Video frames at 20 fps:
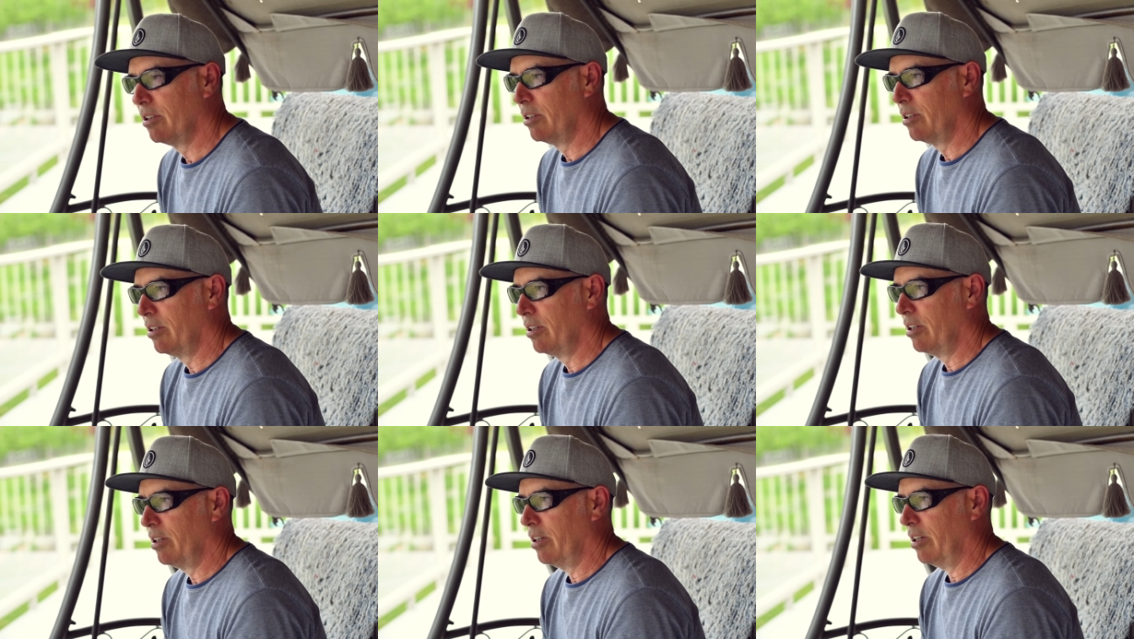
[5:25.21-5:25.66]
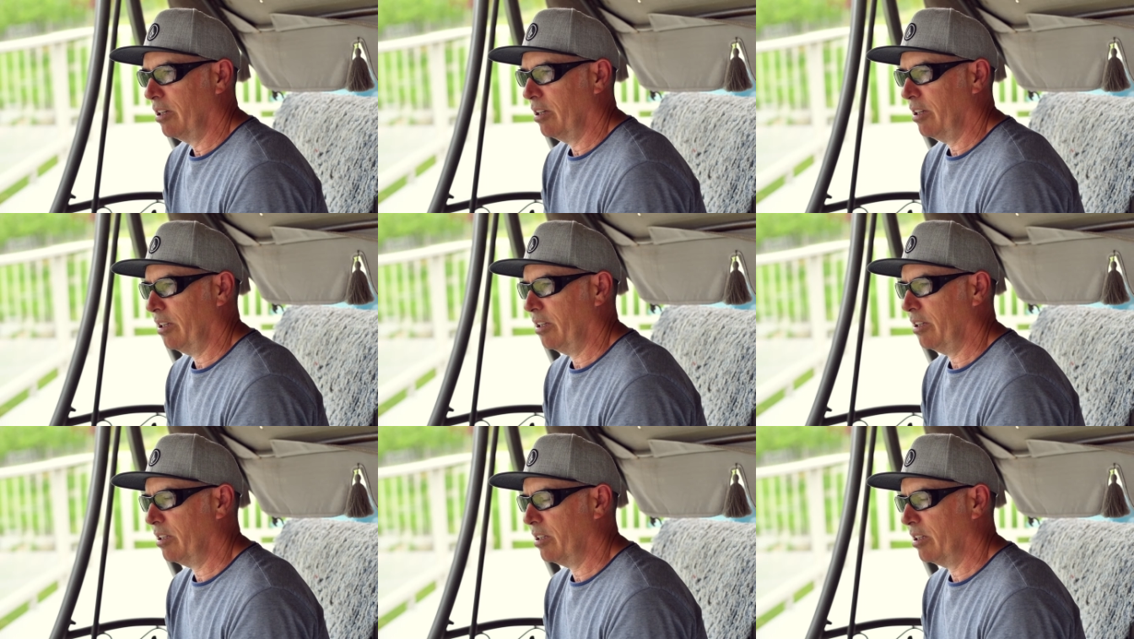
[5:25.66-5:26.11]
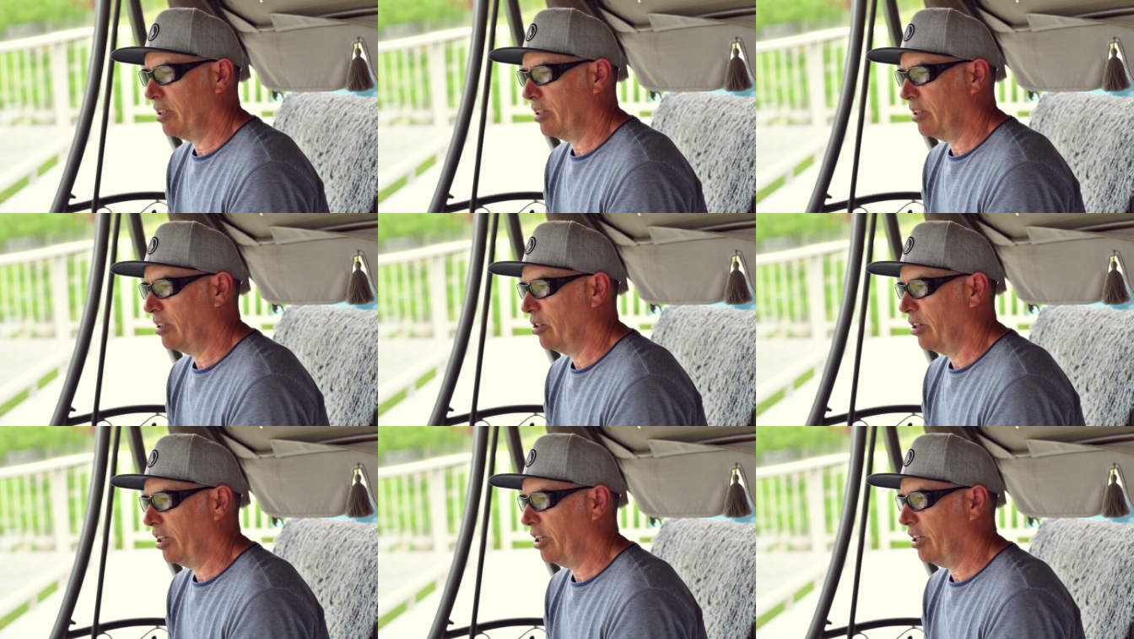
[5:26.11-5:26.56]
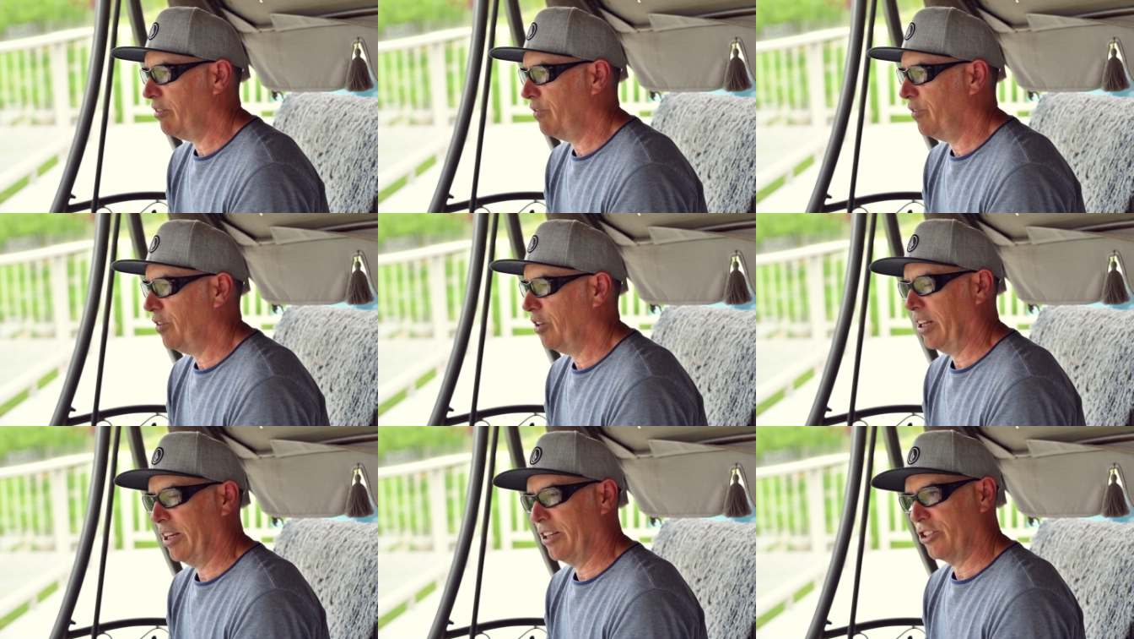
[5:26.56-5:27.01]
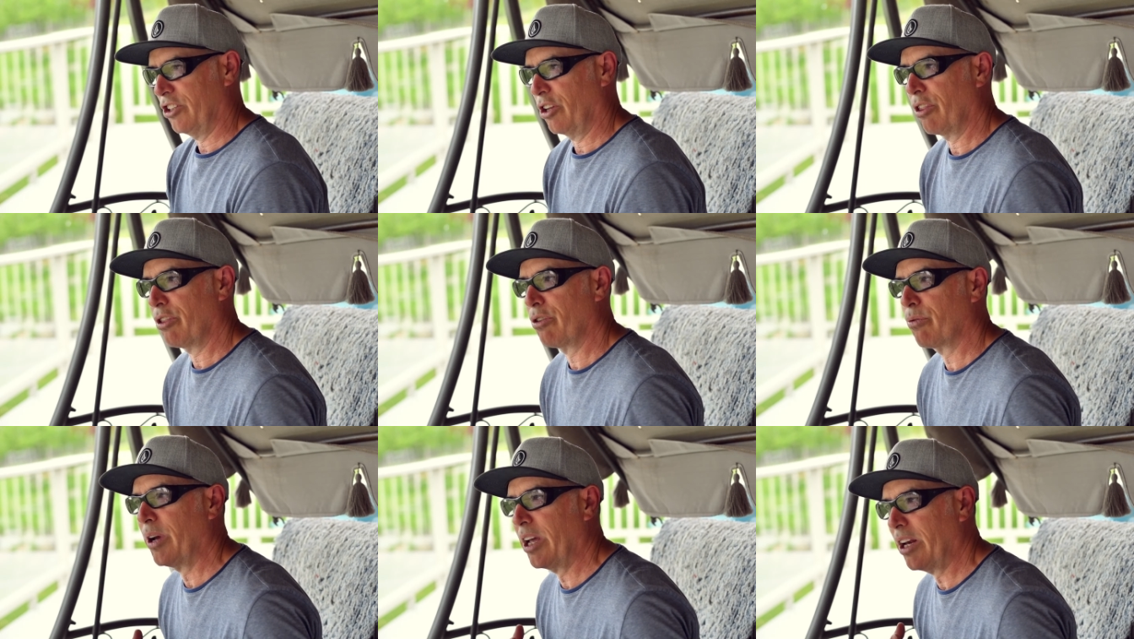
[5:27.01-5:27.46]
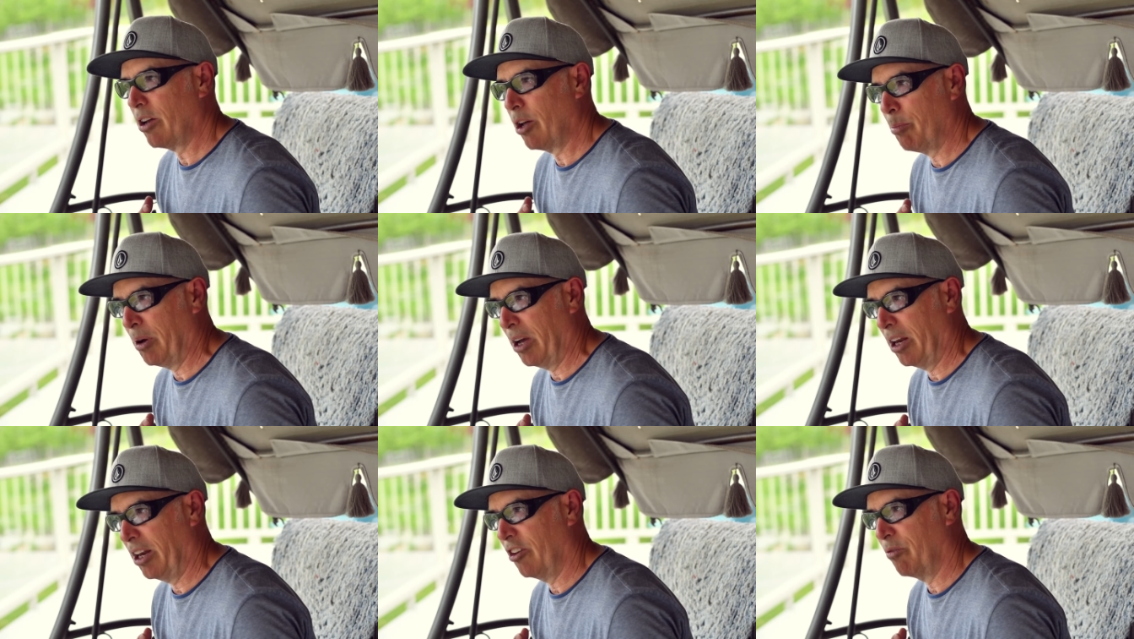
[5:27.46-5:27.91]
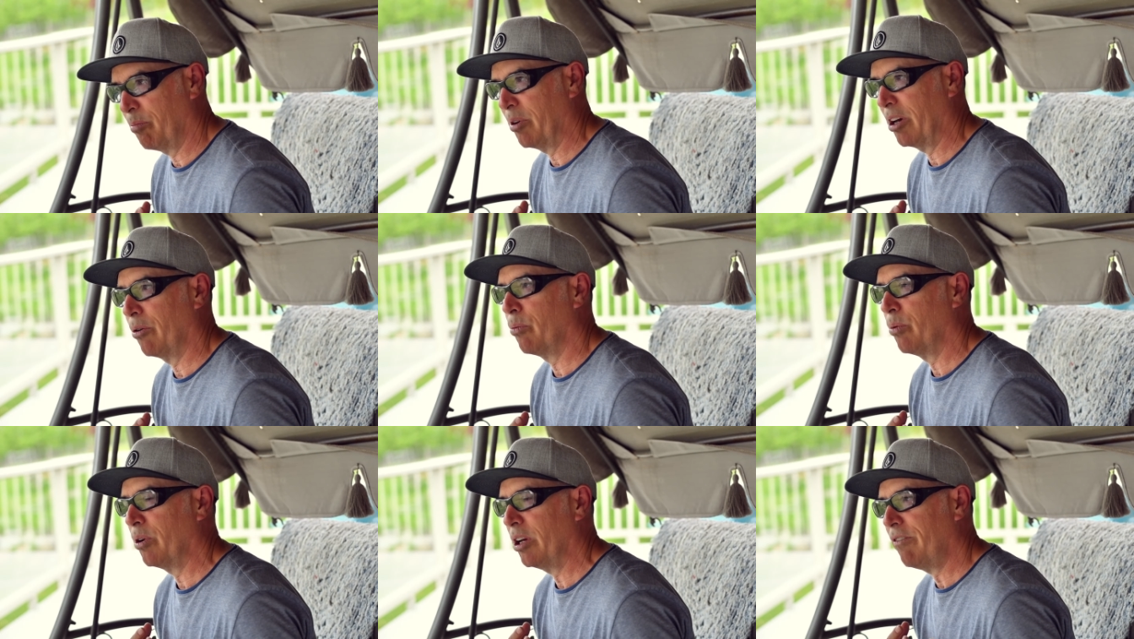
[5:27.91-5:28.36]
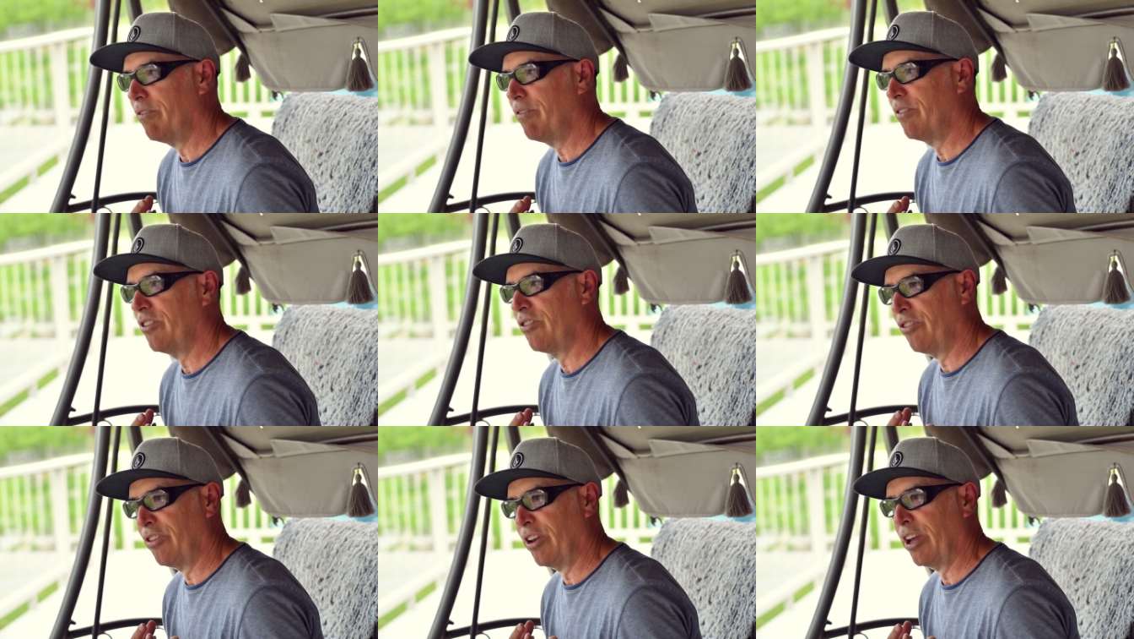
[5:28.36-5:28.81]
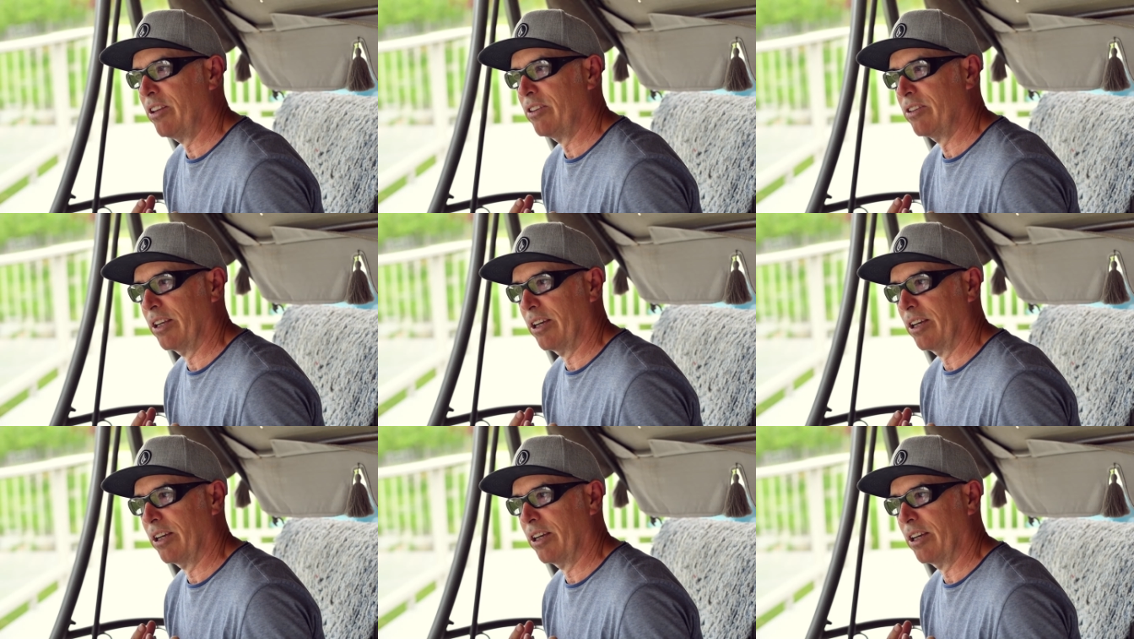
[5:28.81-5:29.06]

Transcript: Yeah. You know, I didn't feel it as a threat on my life, but I really sensed like